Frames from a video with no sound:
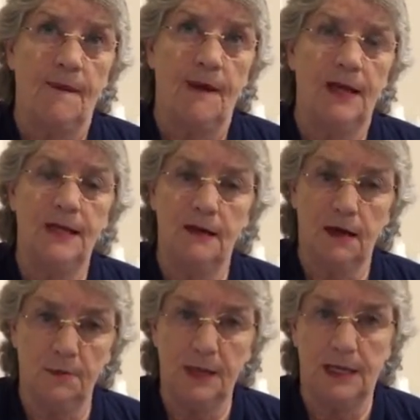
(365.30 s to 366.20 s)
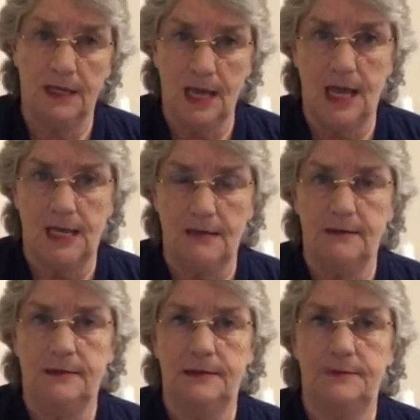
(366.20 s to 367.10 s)
and it'll come back again,
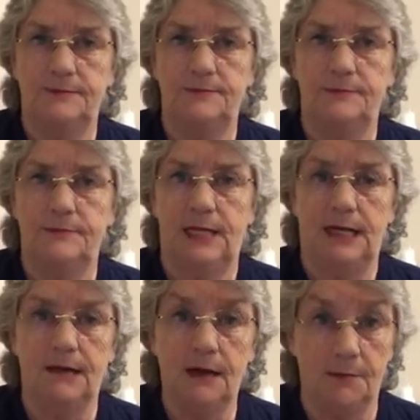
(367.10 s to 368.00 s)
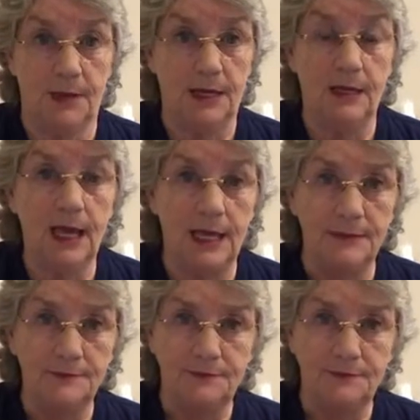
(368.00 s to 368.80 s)
and it'll come back again.